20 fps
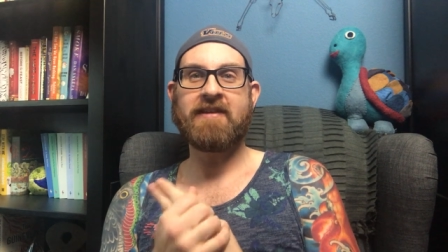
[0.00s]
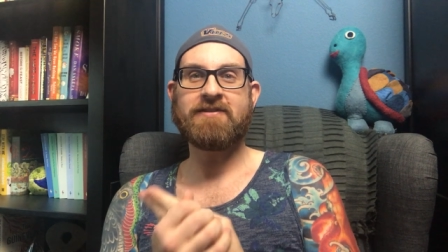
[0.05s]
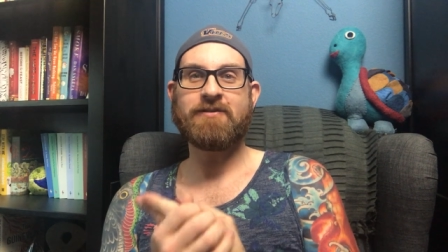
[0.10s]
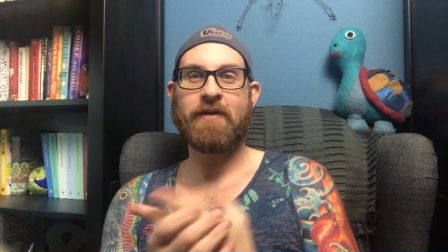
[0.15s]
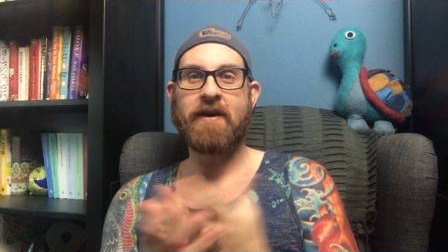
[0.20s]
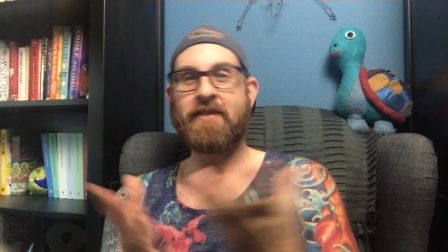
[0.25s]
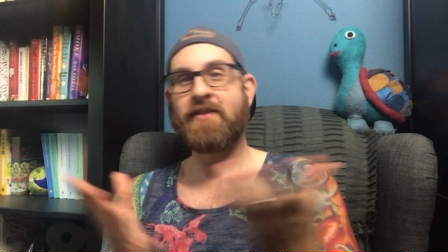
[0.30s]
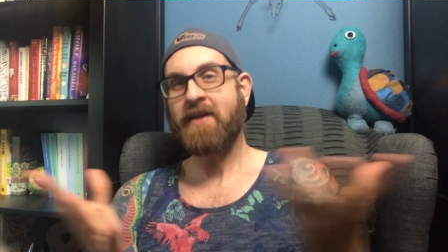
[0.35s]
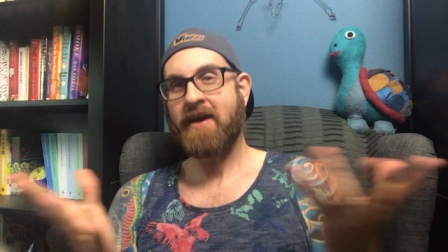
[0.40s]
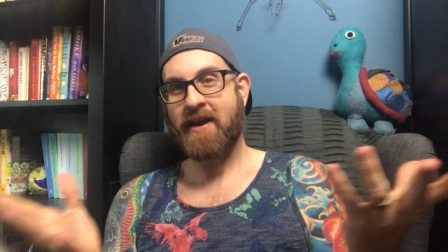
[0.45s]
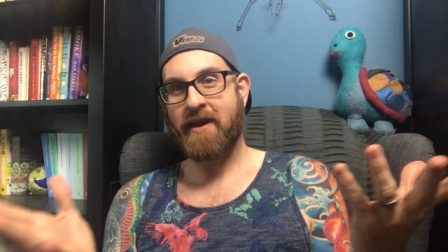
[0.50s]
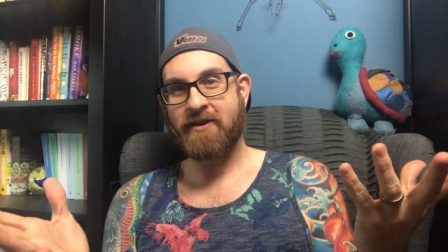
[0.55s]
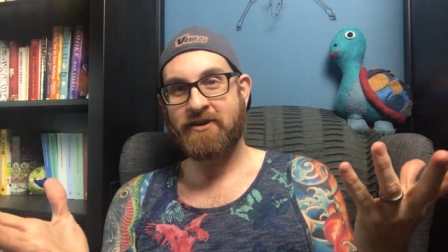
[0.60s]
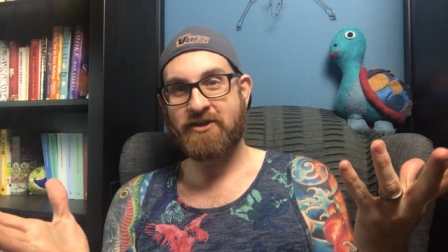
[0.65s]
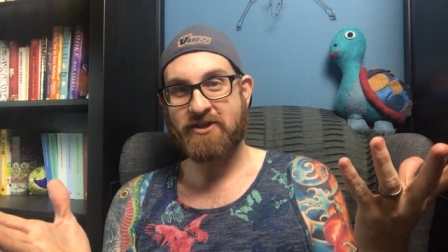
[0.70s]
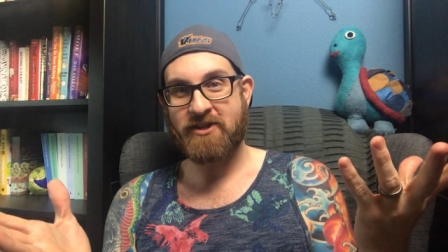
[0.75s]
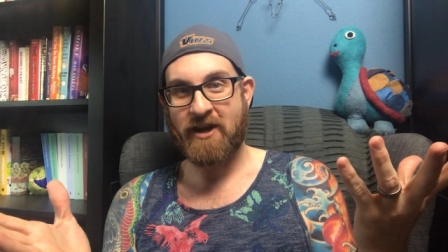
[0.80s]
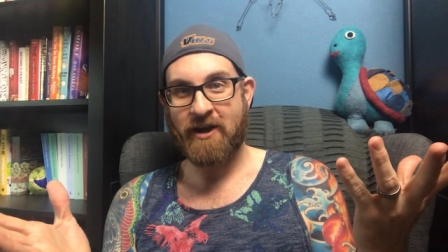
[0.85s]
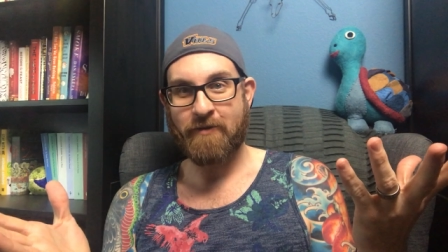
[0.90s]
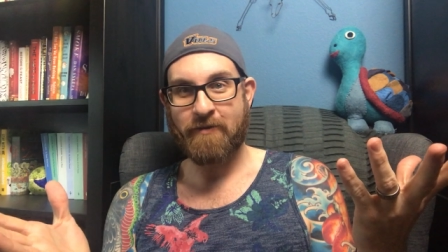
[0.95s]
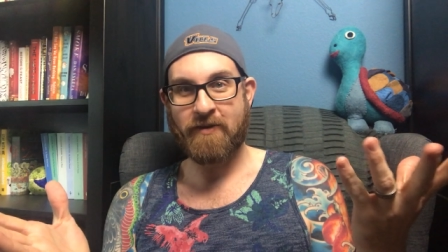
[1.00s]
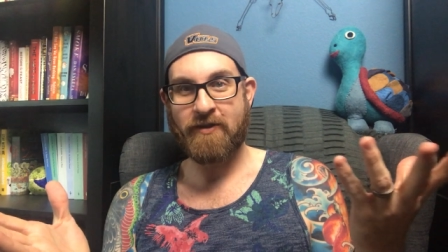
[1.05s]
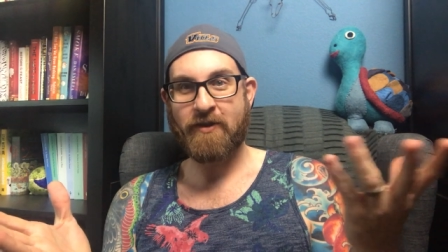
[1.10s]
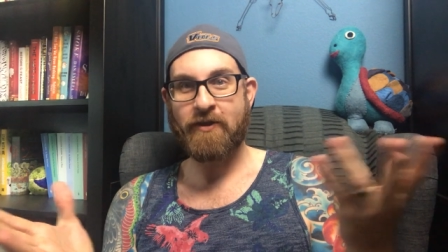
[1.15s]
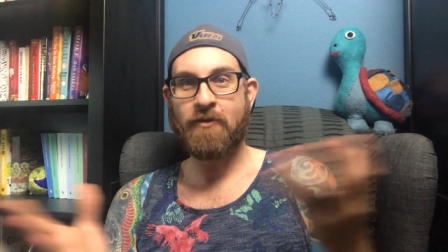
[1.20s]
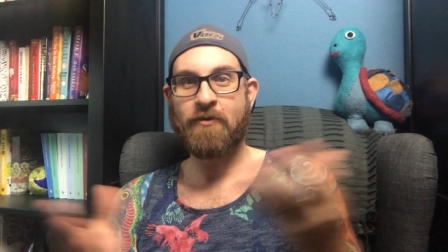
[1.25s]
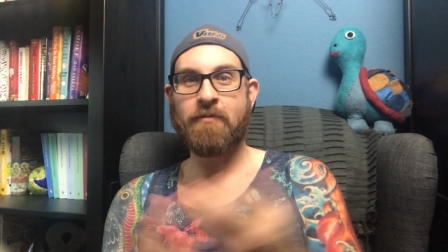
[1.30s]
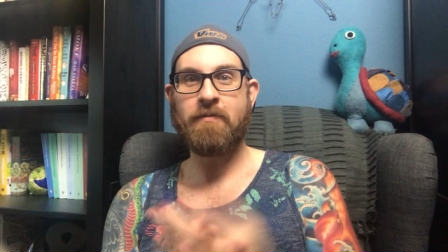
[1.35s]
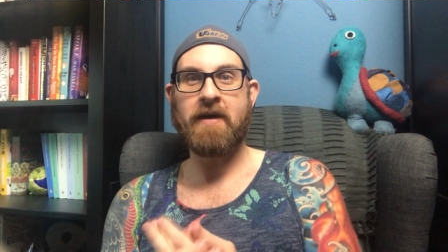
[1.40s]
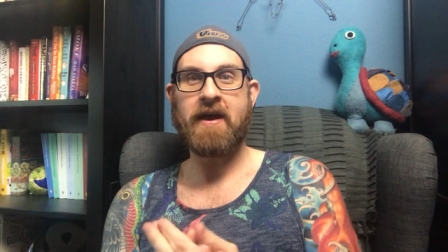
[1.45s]
so I thought I'd share with
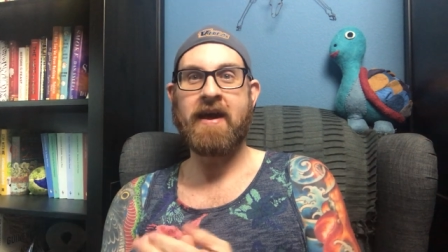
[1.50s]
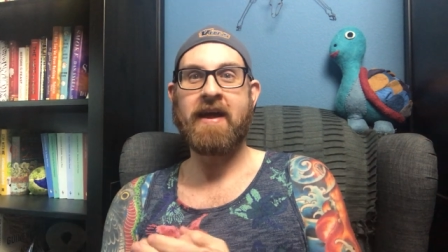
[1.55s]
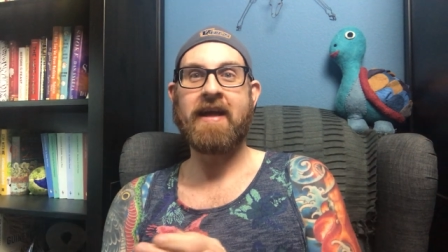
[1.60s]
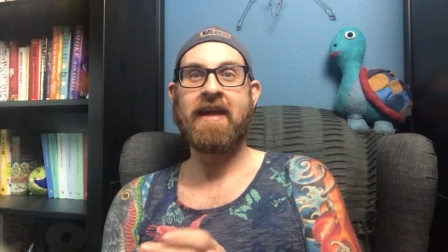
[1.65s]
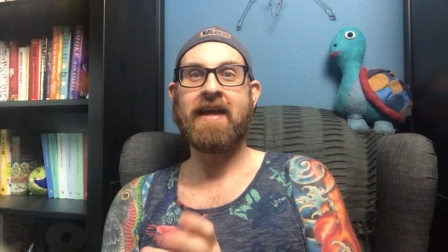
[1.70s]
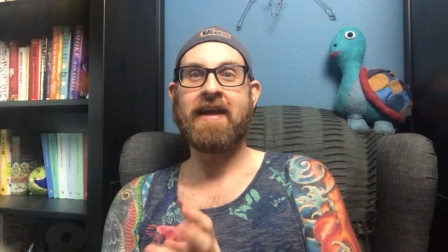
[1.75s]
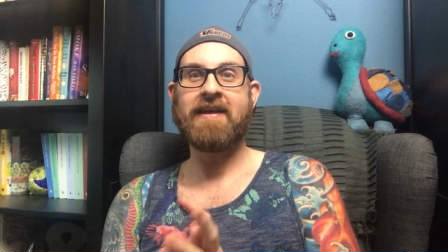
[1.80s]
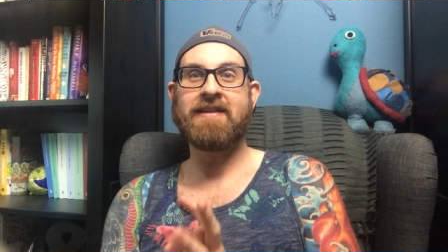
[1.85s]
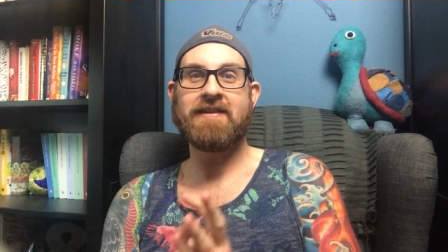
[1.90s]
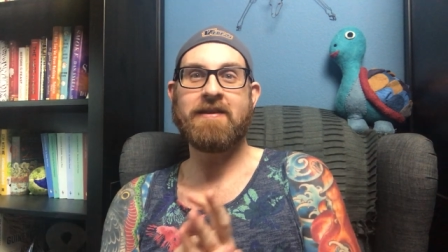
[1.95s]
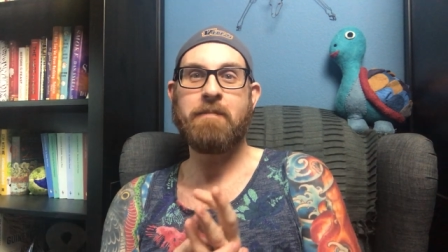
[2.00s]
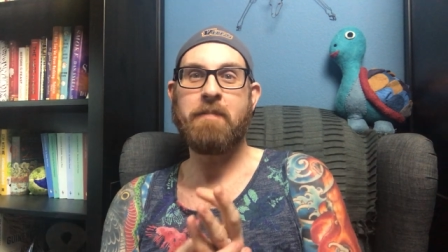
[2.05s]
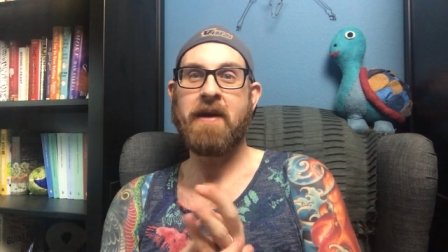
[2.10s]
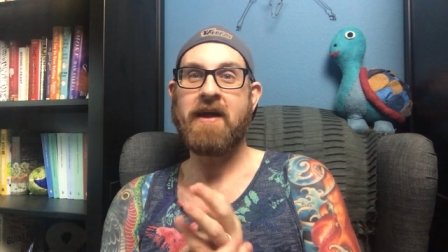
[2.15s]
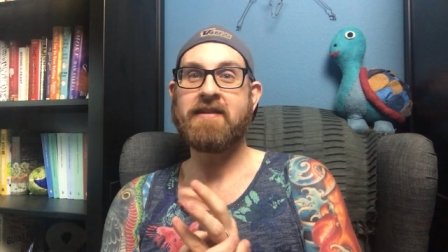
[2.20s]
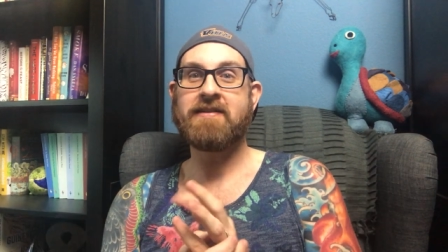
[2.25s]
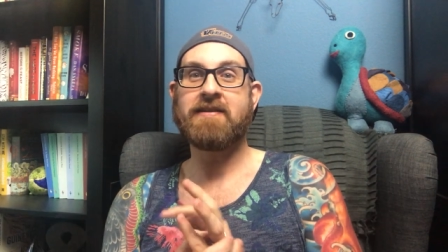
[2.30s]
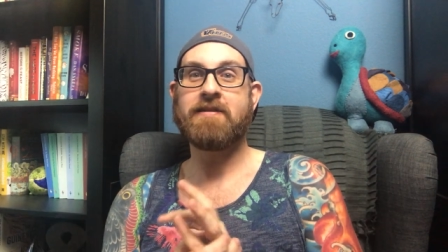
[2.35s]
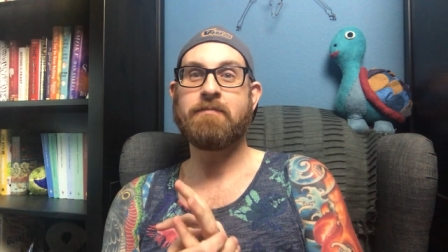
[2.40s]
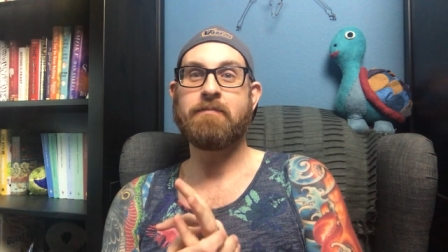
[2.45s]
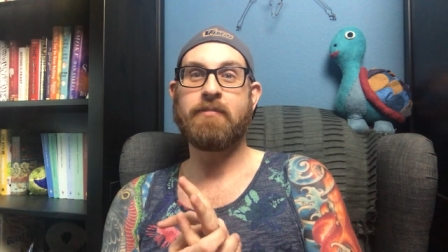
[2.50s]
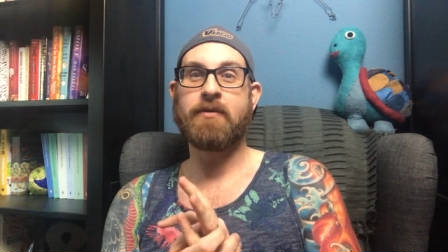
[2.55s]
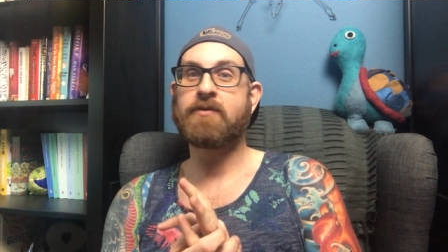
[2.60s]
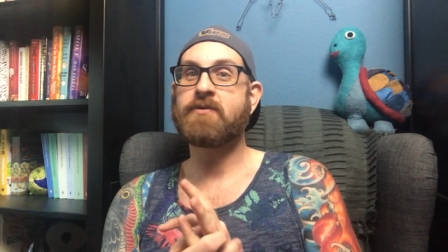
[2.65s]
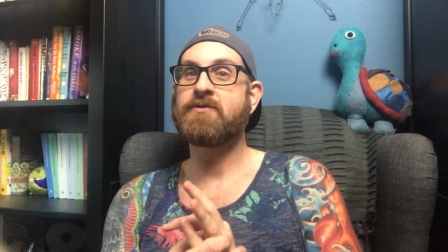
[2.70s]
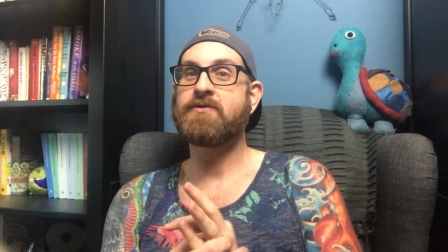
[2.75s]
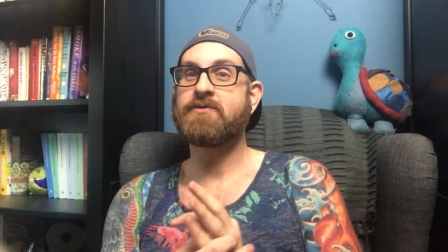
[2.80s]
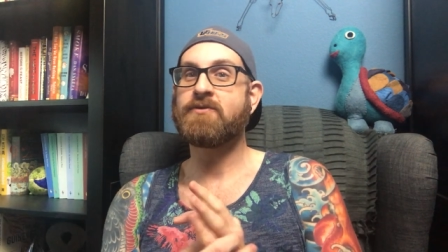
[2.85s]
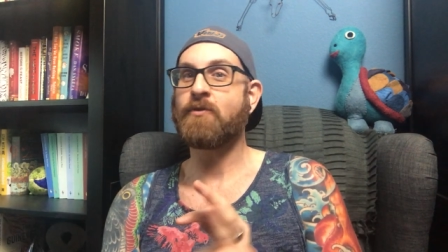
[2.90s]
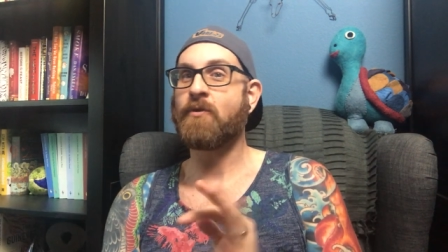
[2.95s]
you my independent
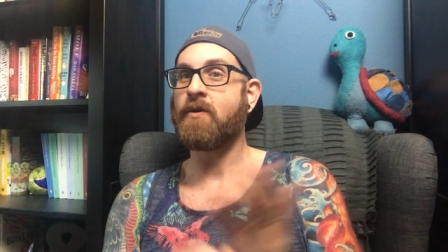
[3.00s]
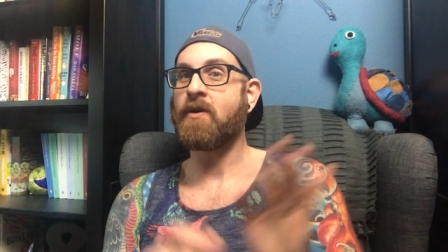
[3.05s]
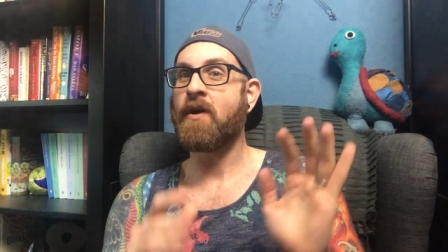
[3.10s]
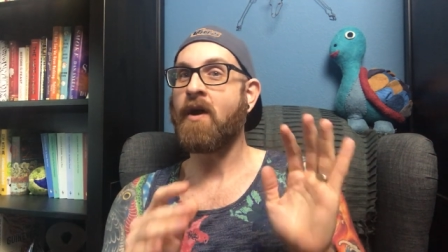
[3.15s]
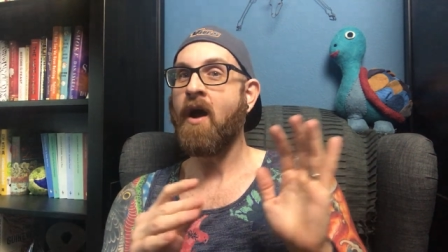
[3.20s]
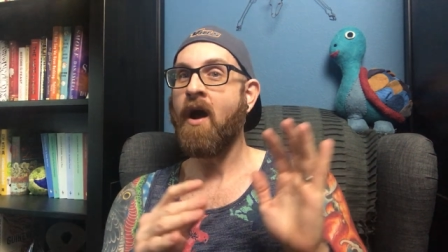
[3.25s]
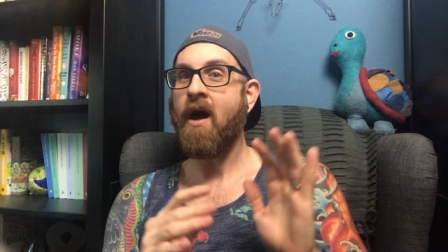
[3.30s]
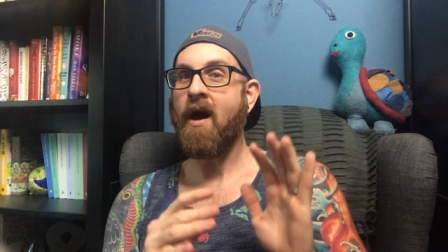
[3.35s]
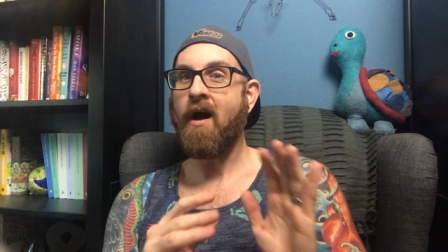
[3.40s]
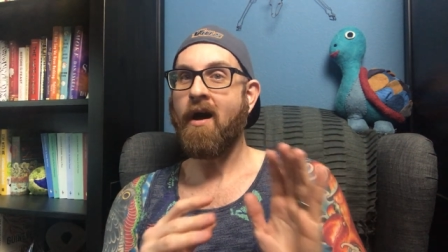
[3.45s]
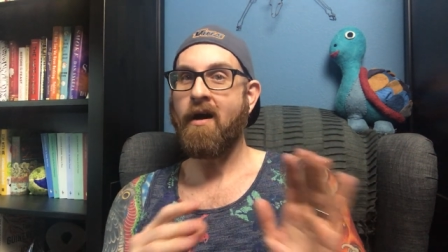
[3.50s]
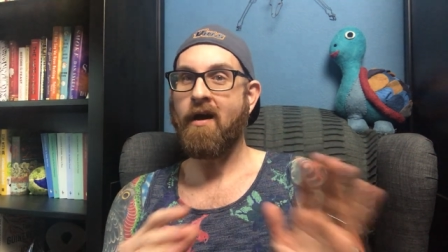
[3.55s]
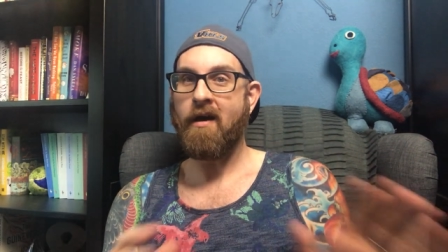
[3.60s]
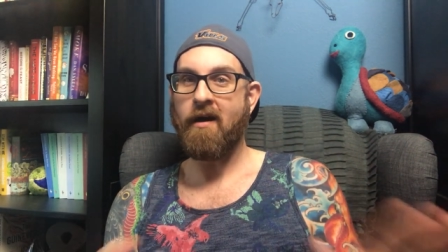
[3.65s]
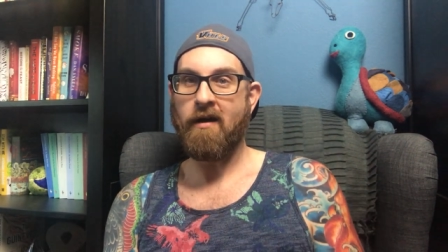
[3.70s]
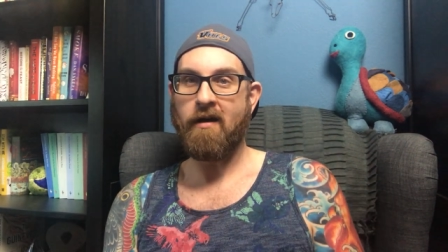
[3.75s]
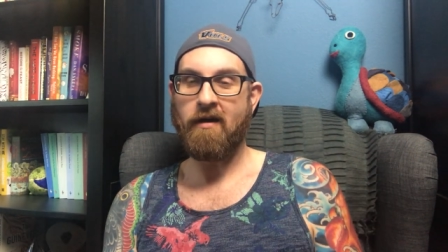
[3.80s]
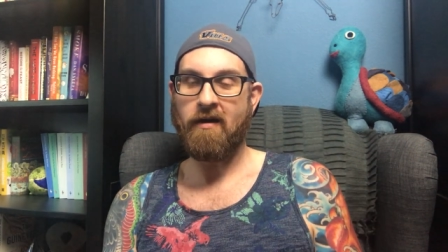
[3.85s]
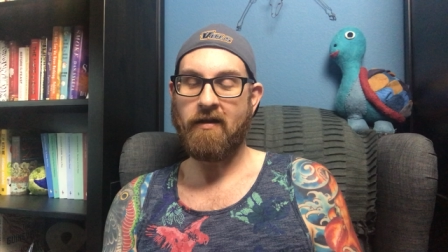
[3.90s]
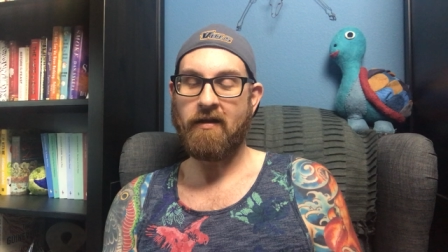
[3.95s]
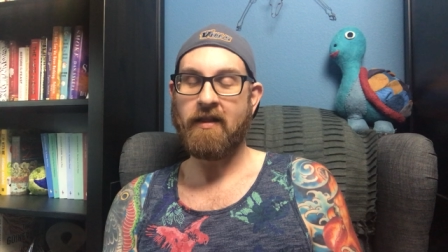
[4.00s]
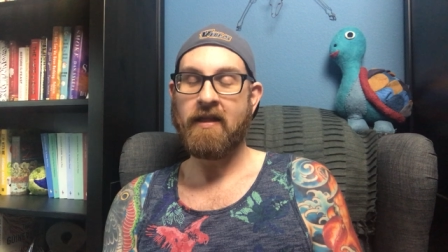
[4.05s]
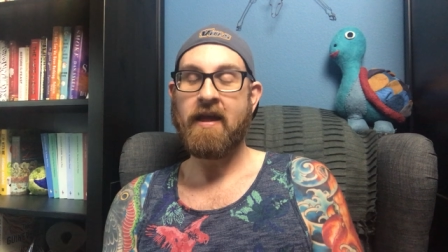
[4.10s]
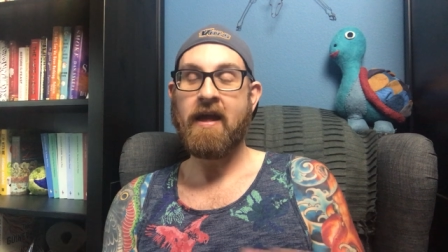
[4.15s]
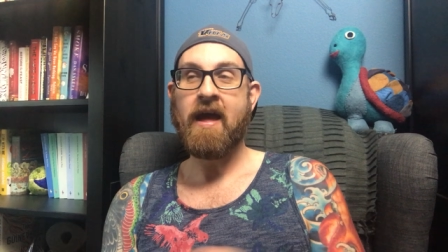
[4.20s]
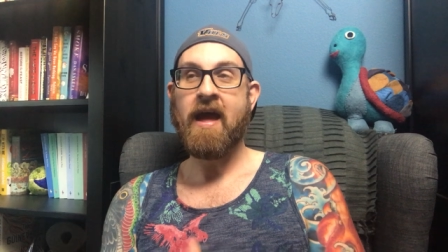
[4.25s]
bookstore haul.